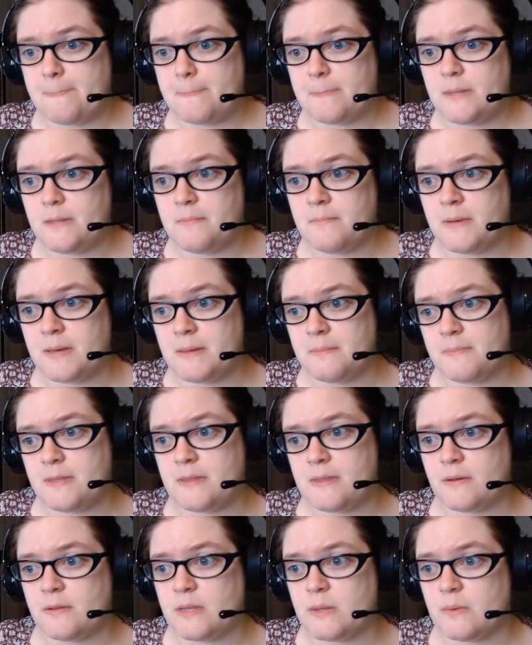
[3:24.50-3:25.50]
you might be
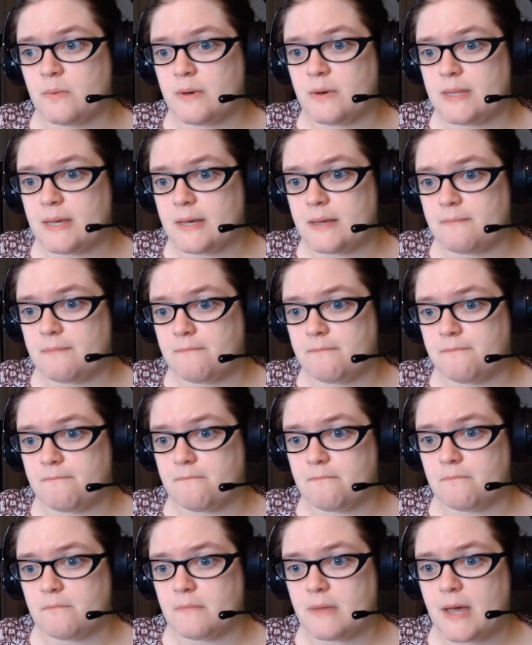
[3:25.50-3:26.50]
the only one that
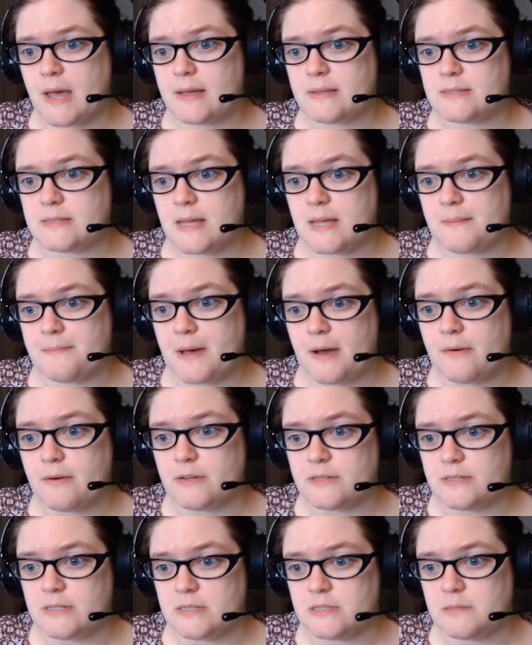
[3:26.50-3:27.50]
has that power
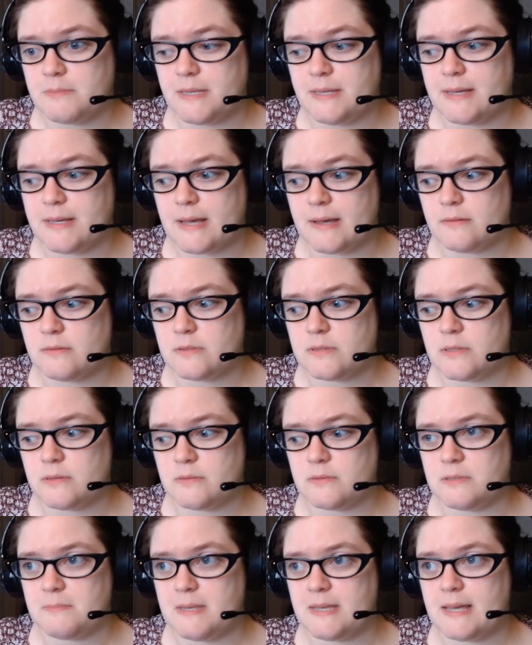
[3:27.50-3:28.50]
to speak out. So
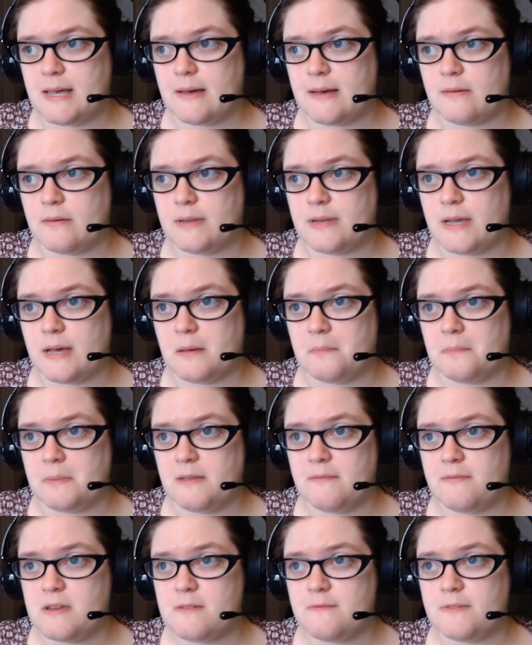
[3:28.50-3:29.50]
speak out and help,
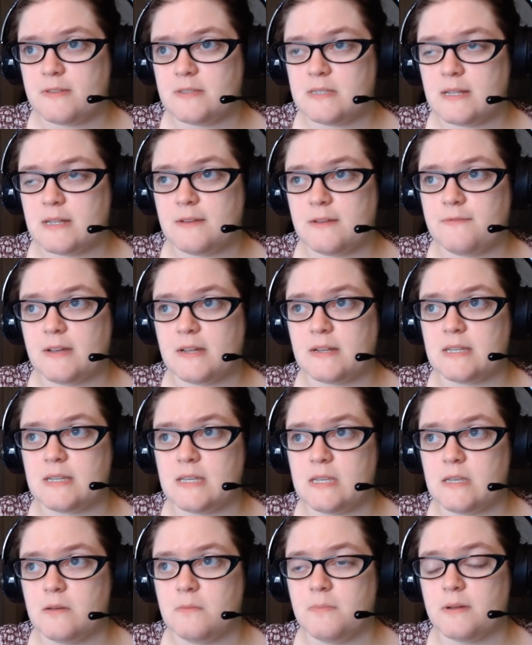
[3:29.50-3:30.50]
even if it's not affecting
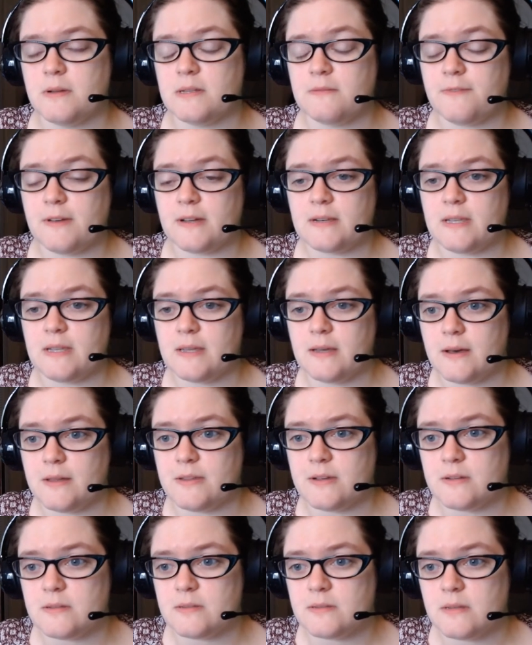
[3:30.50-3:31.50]
you but affecting
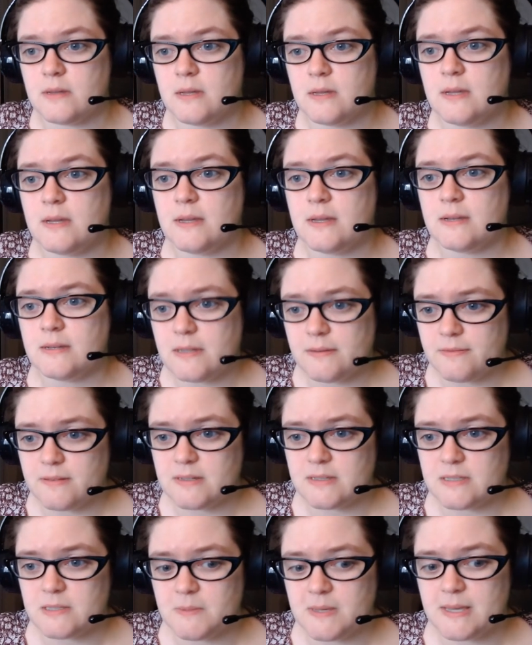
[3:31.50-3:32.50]
others.
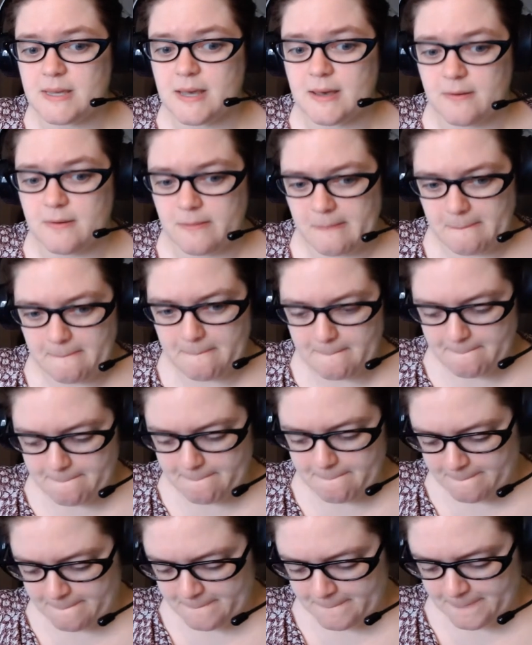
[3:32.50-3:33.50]
Definitely speak
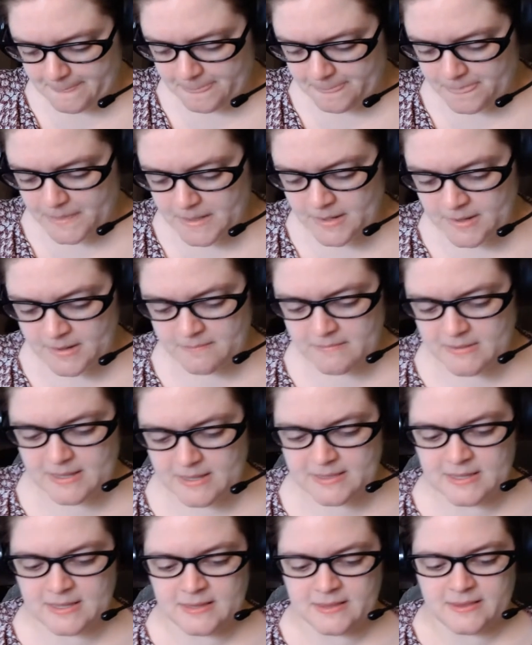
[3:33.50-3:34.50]
out.
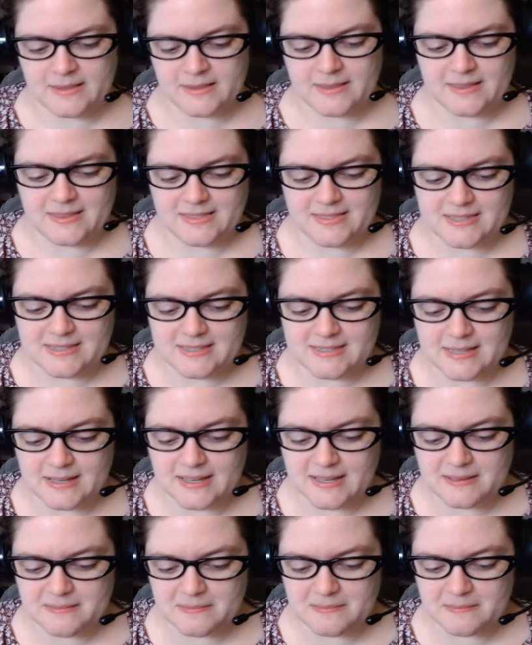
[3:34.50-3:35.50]
And then the
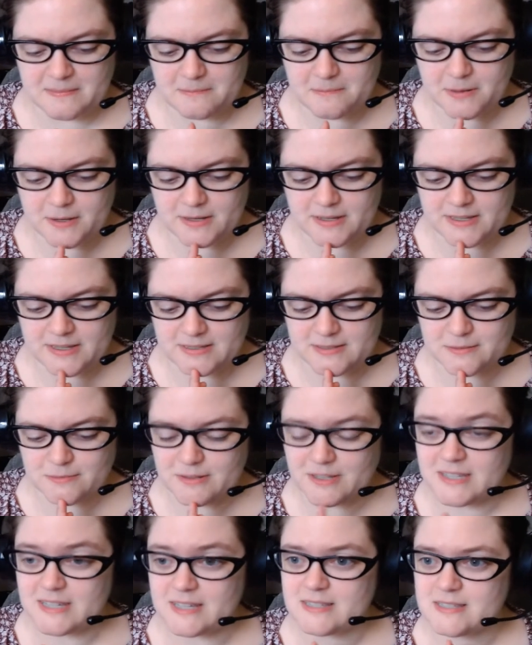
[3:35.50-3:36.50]
second book is
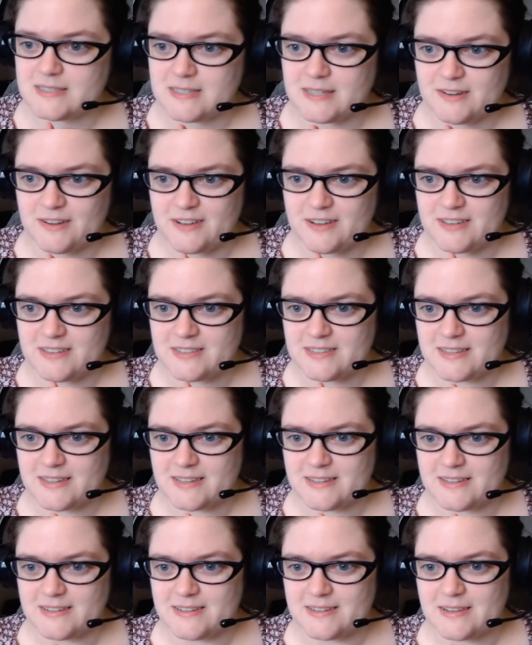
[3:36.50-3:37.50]
really a series,
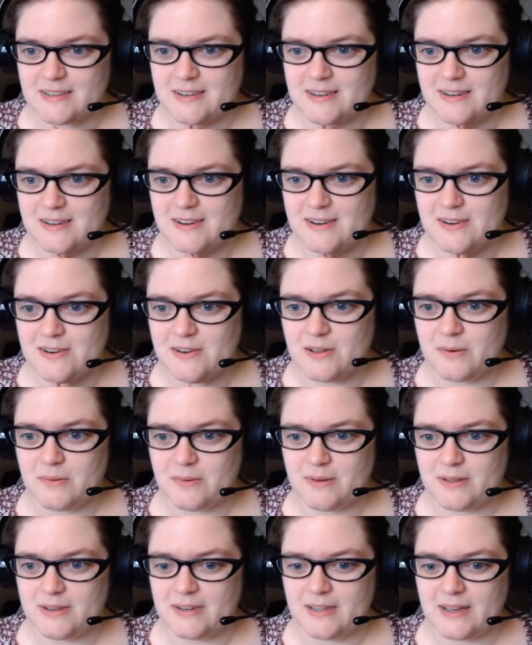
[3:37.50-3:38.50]
and no
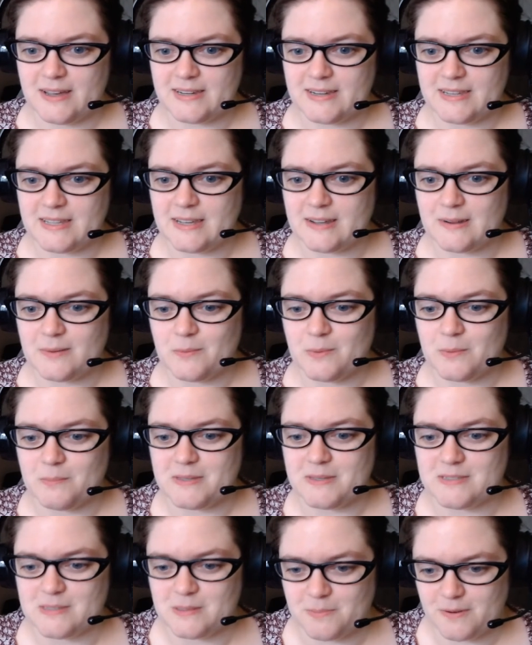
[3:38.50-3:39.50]
one on here will be
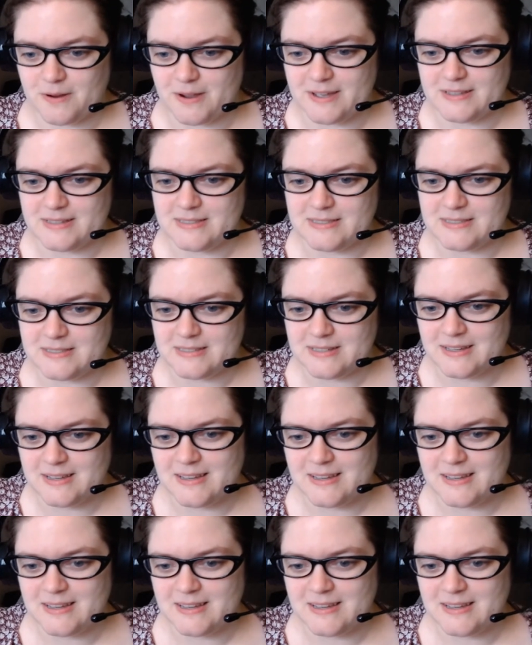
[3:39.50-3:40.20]
surprised,